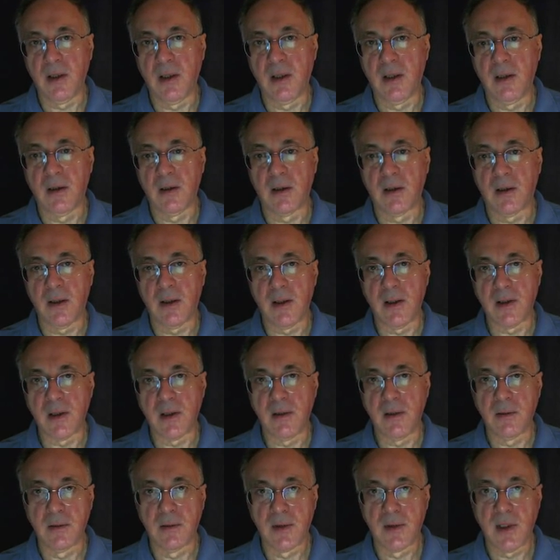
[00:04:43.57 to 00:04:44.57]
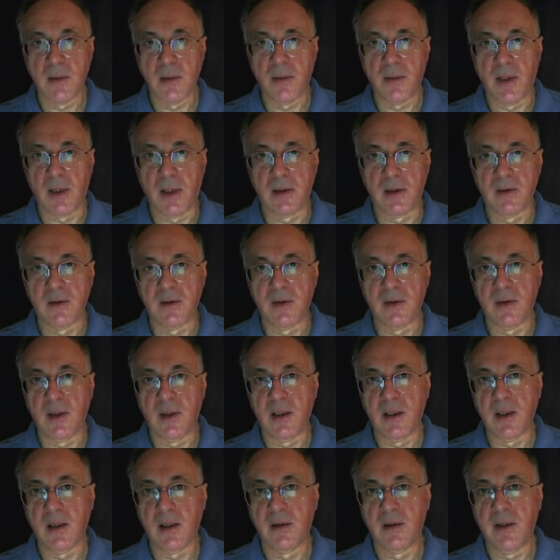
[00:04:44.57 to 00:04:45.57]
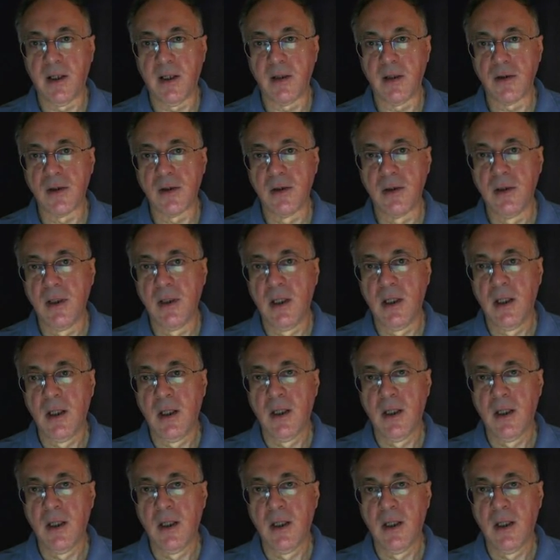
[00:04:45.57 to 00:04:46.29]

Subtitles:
in at least some part of the radial range.